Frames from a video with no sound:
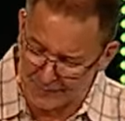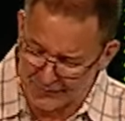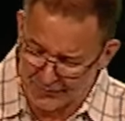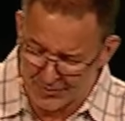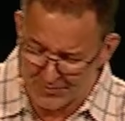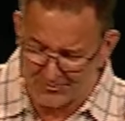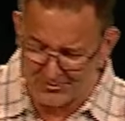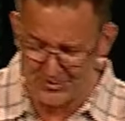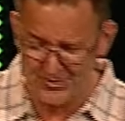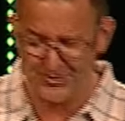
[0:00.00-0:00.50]

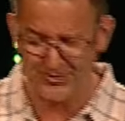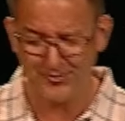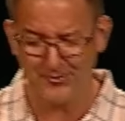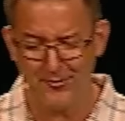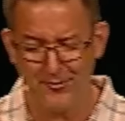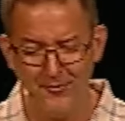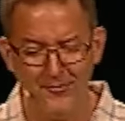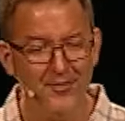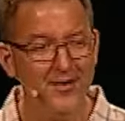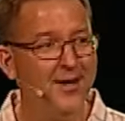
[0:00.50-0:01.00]
from
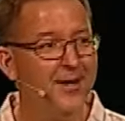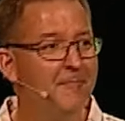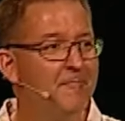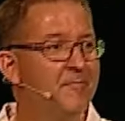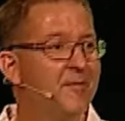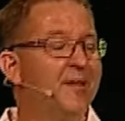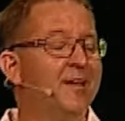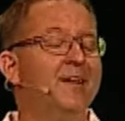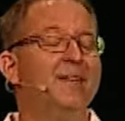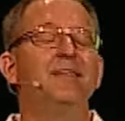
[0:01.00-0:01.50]
serving.
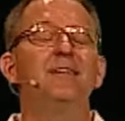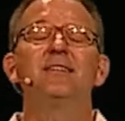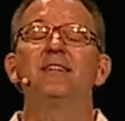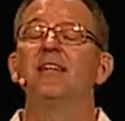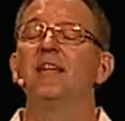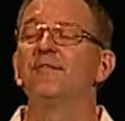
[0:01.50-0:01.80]
Listen,